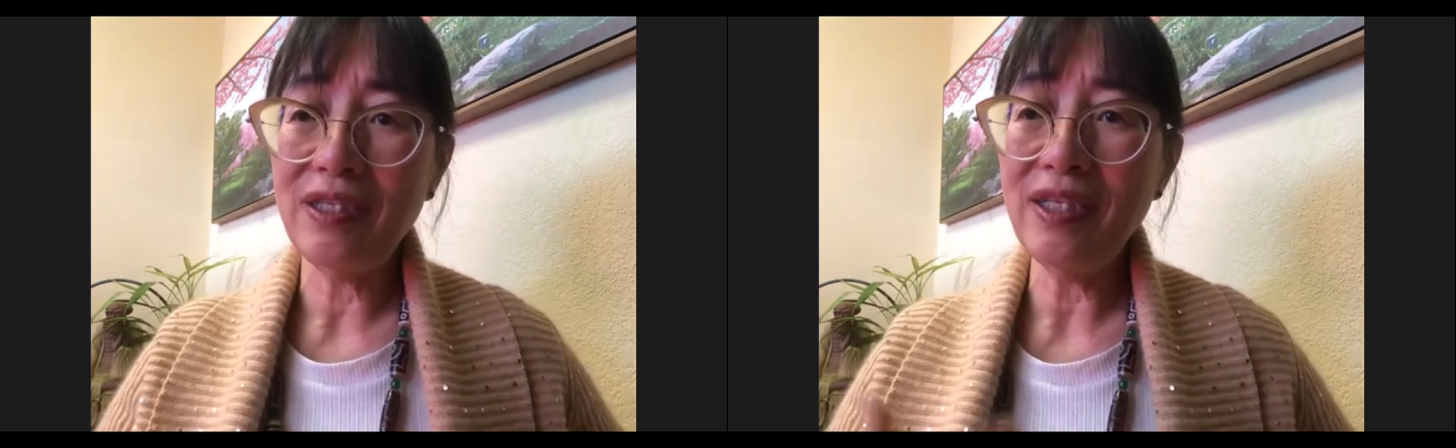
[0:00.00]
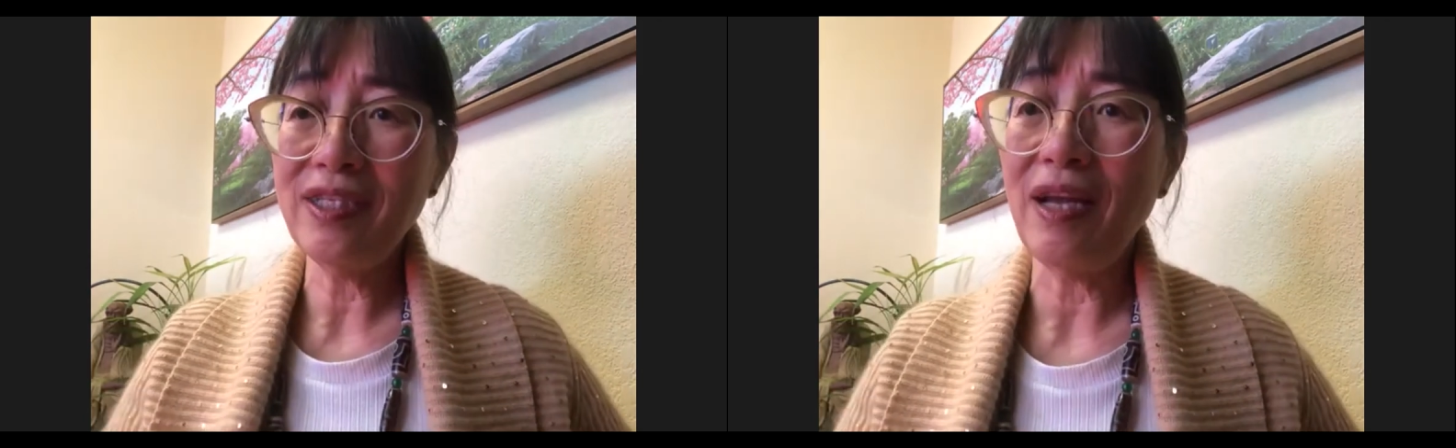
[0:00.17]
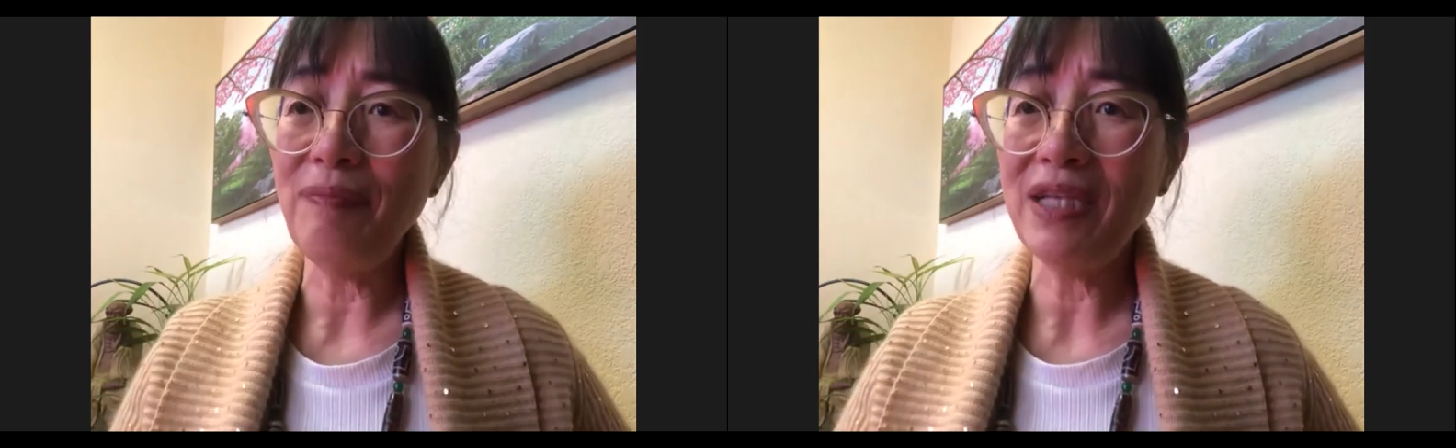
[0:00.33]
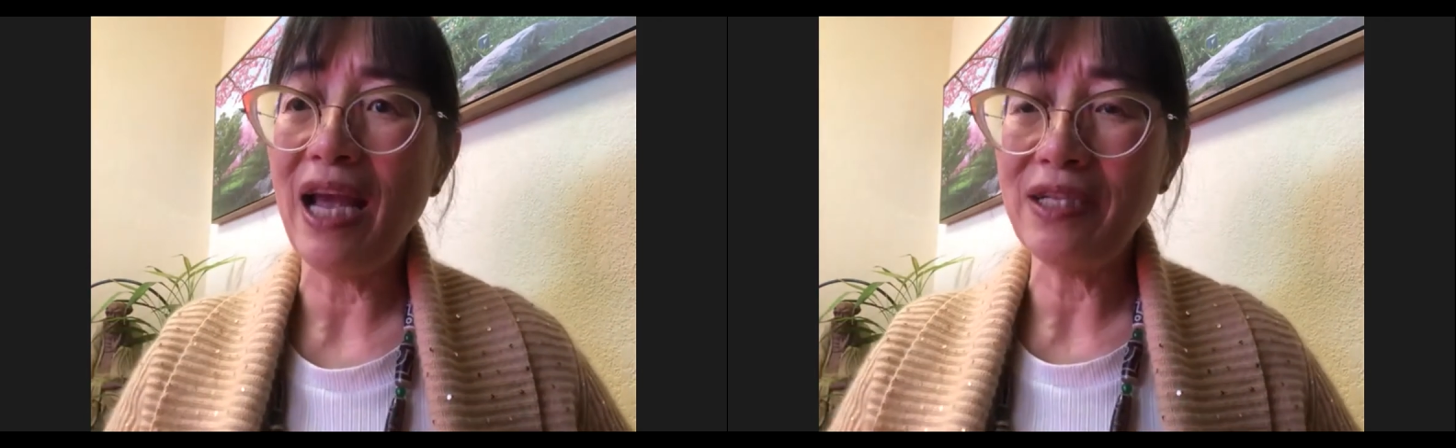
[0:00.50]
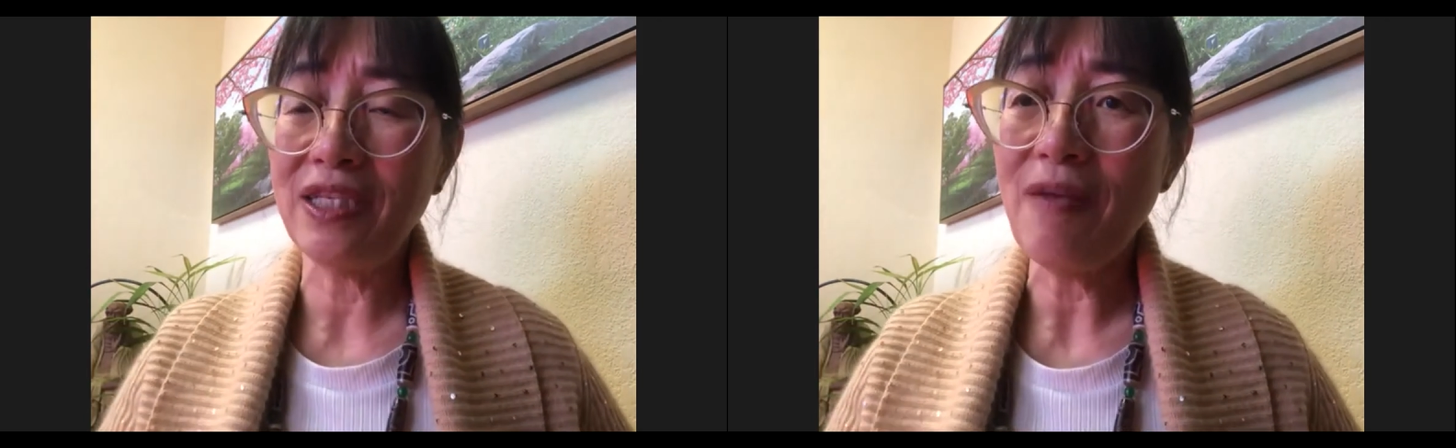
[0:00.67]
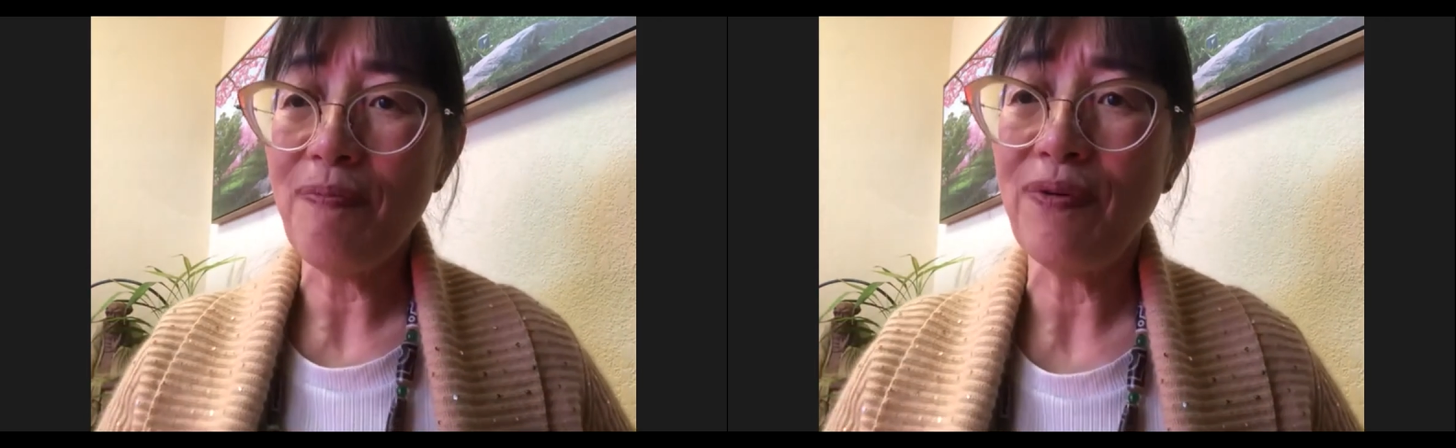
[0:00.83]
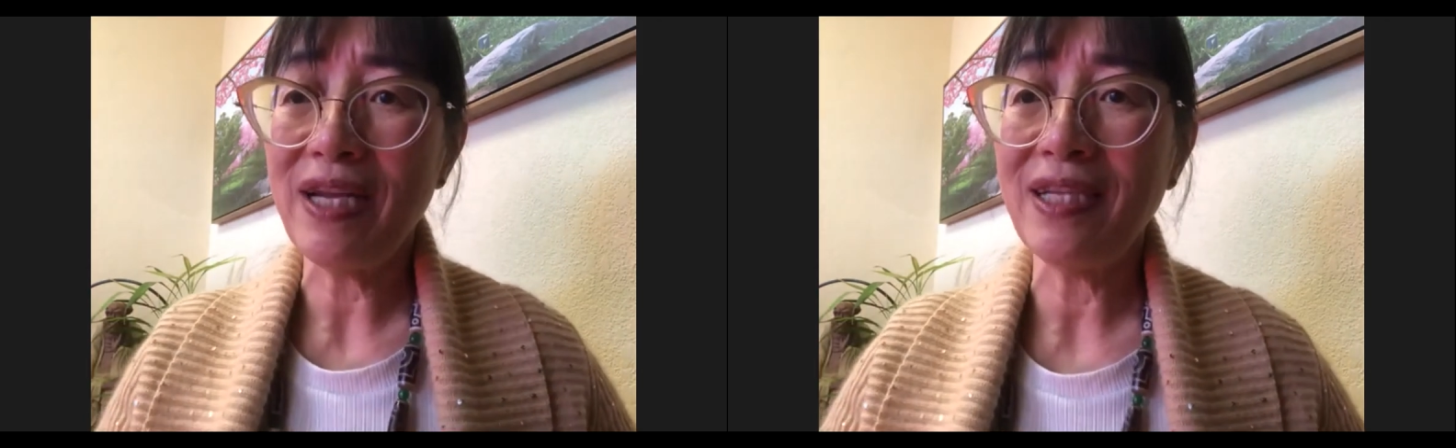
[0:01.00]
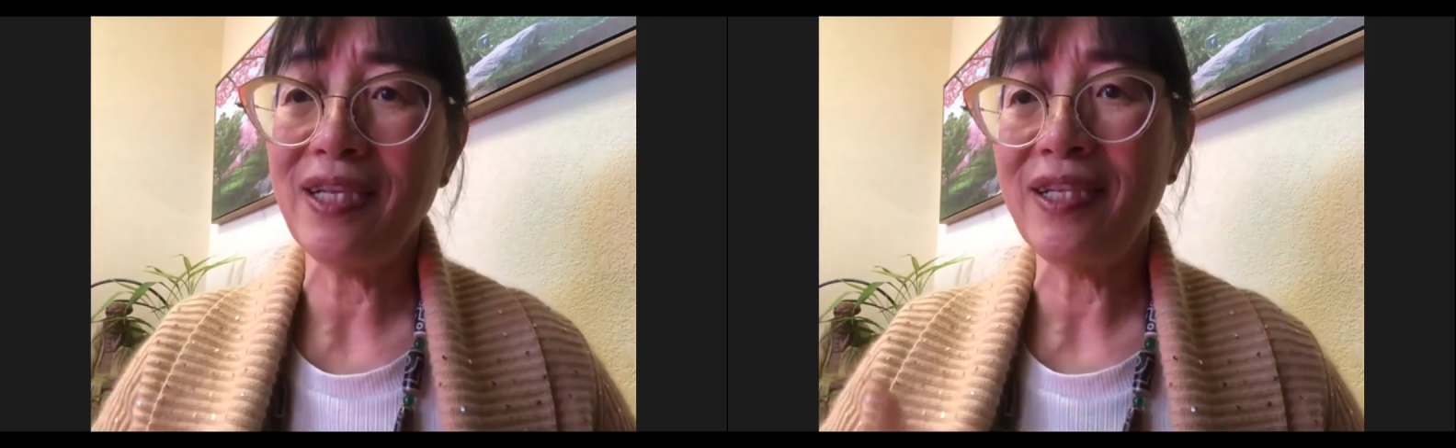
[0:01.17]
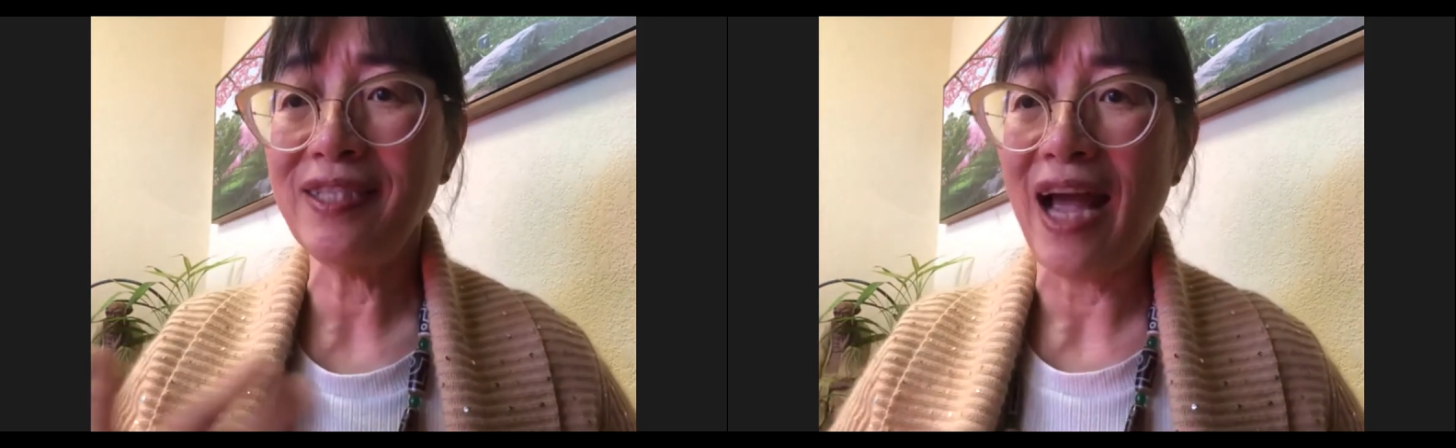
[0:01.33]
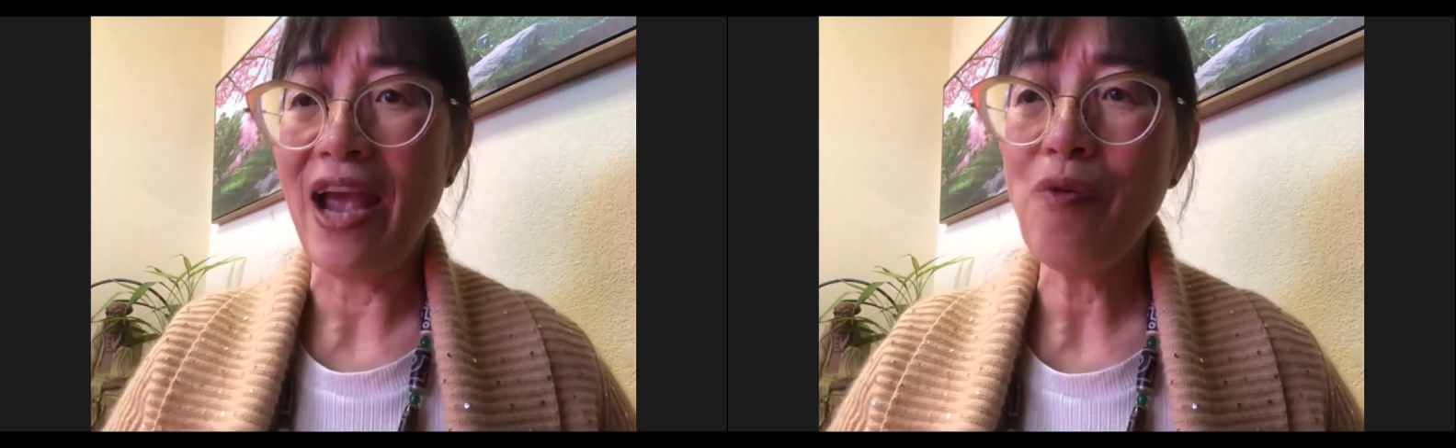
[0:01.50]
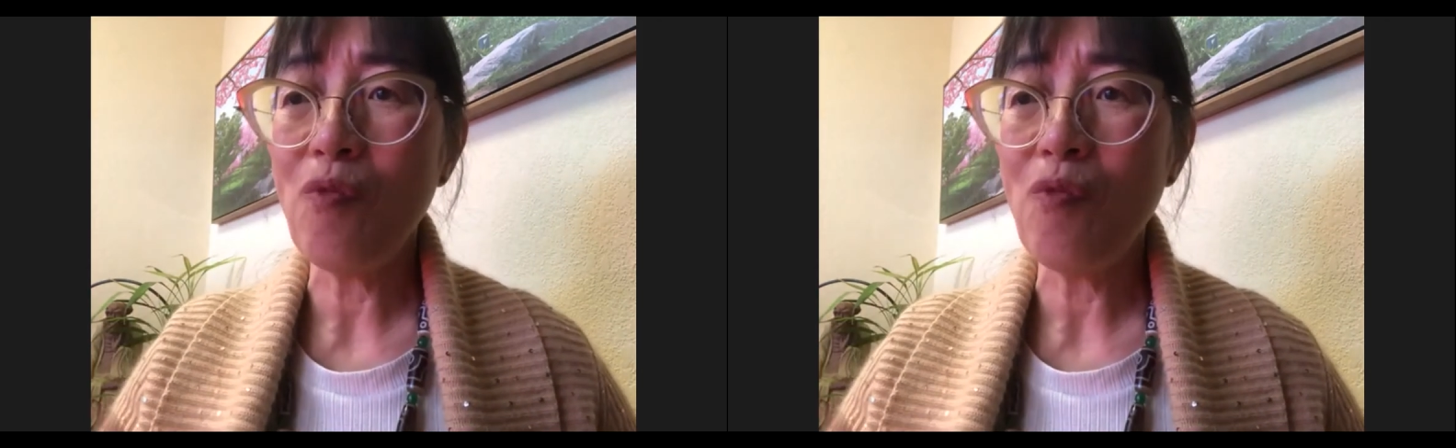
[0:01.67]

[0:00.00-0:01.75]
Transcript: this is something I deeply desire,